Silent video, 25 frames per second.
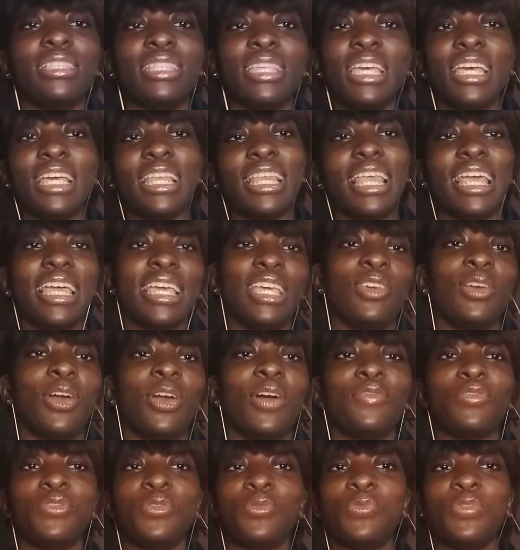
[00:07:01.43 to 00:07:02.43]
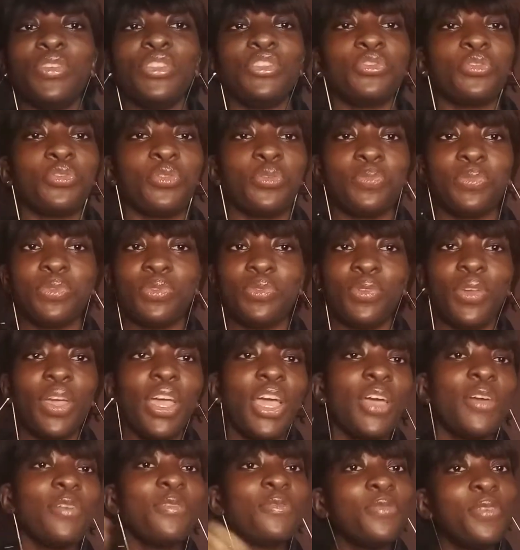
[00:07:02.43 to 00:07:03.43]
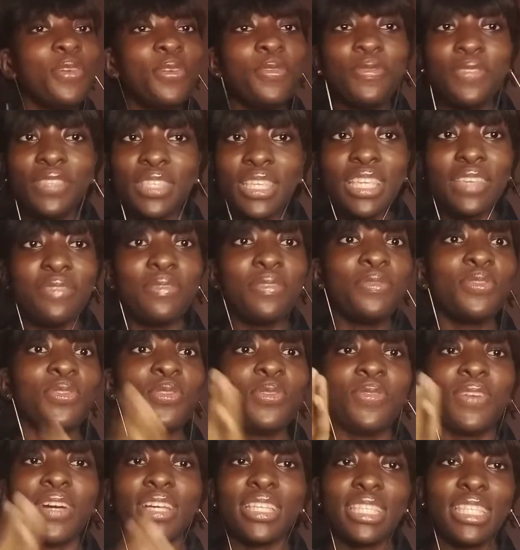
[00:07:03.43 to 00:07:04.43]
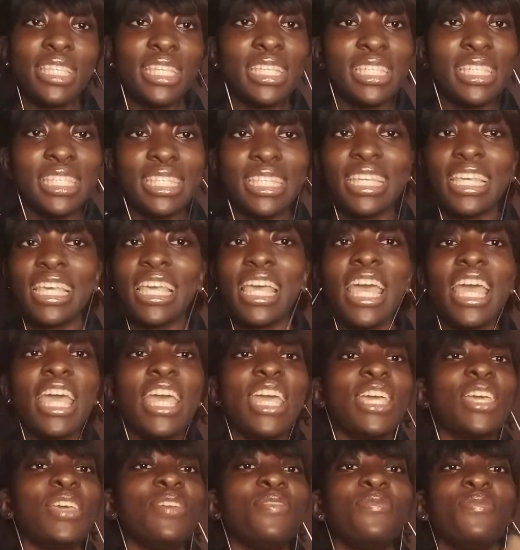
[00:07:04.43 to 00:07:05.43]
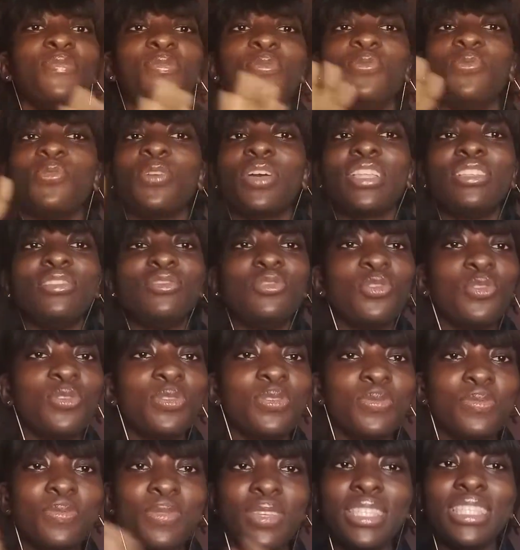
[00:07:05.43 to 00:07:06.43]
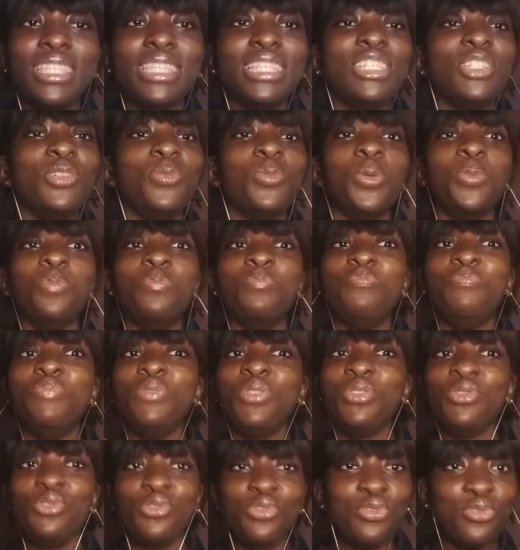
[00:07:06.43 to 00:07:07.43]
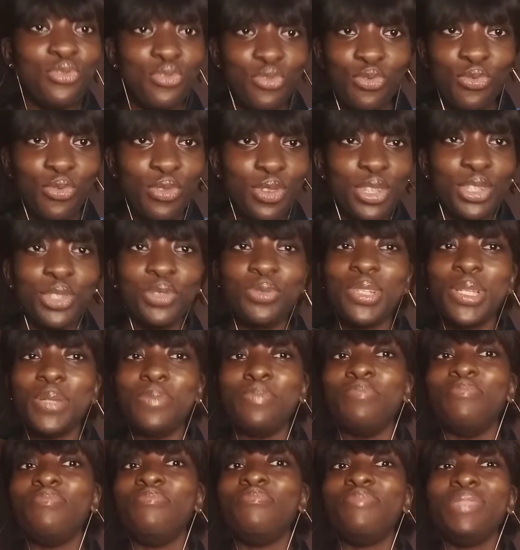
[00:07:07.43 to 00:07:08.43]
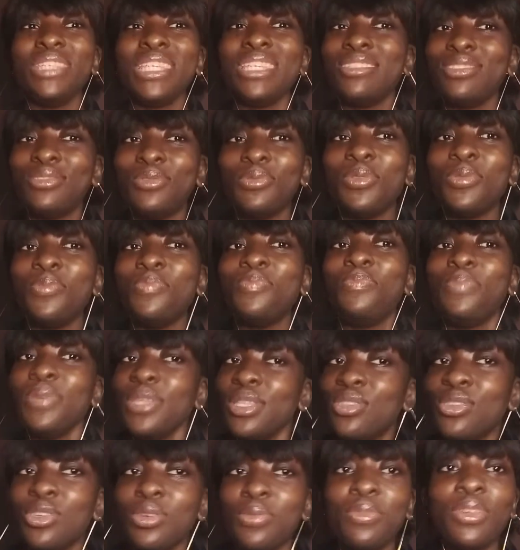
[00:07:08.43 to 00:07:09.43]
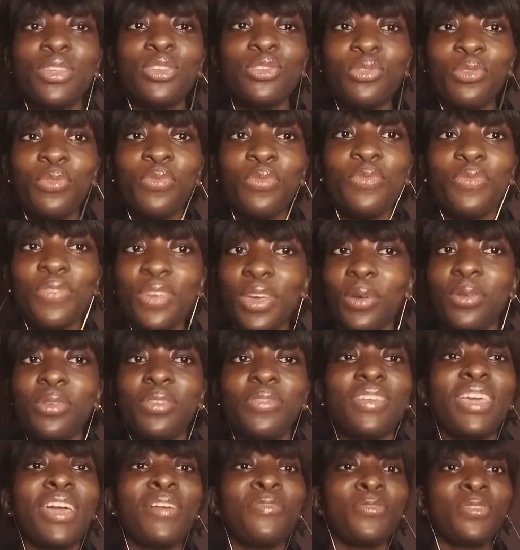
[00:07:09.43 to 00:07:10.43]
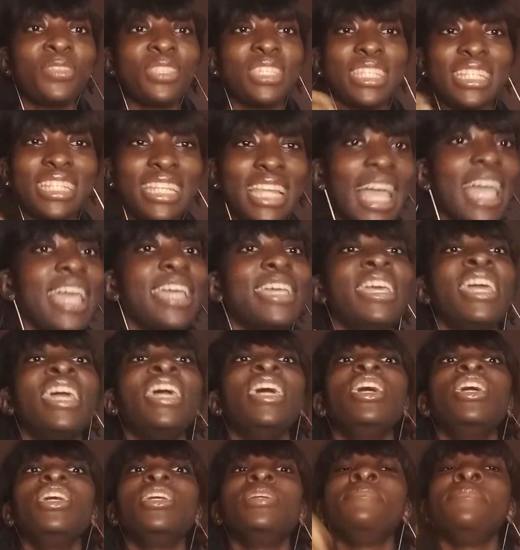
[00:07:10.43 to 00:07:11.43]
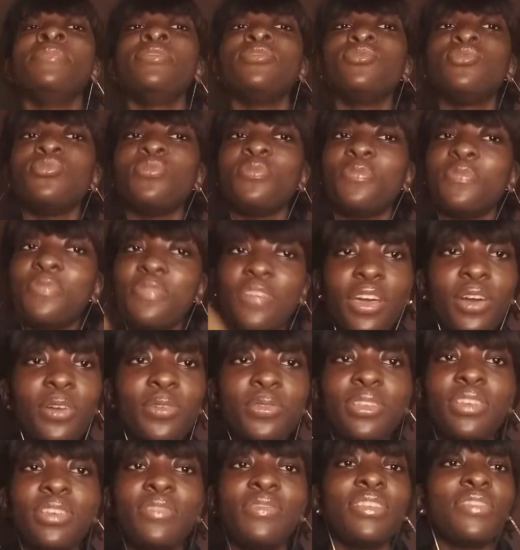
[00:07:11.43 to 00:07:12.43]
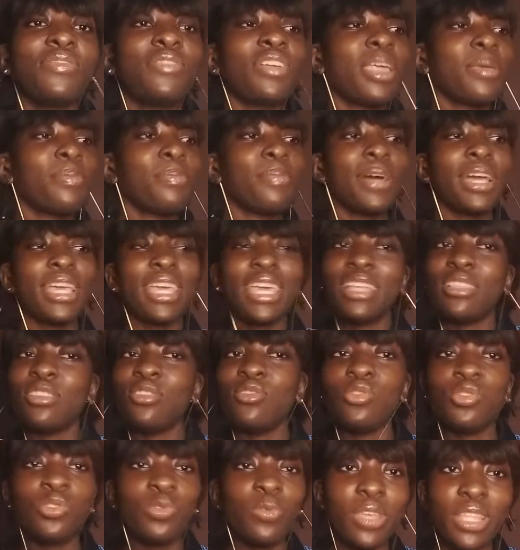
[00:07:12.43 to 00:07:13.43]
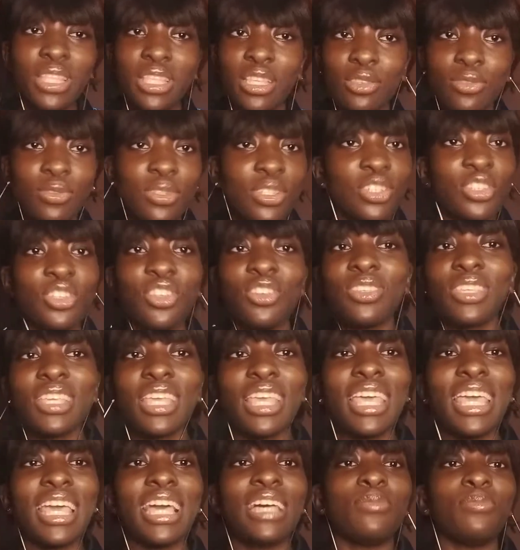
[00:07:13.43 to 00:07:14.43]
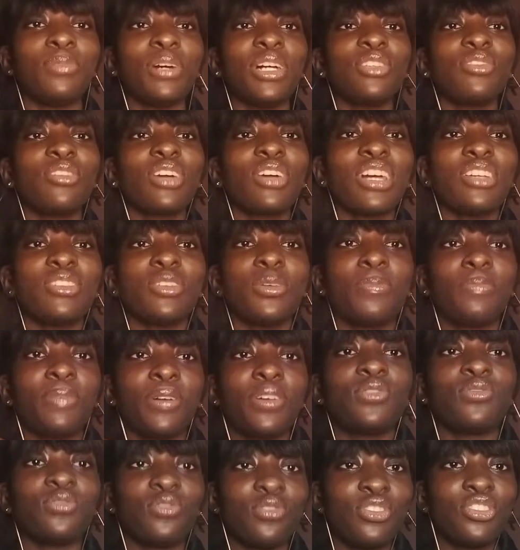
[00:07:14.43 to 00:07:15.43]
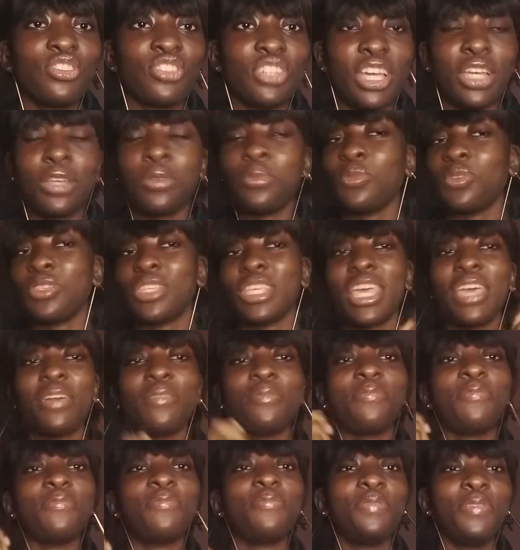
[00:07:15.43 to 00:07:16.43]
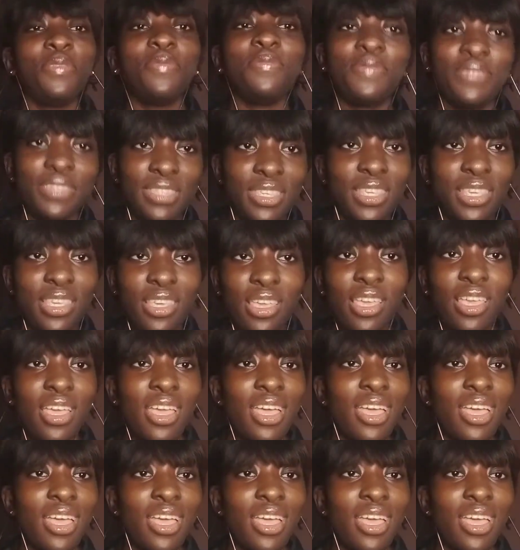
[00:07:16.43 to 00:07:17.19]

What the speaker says: there. Like, you have to reach up to 50 over 60. If you don't meet it, she will beat you. She will beat you. It means you failed. If you get 49, it means you failed. Even if other people are getting 20, so she doesn't care. But as long as you're a pastor's child, you must get 50,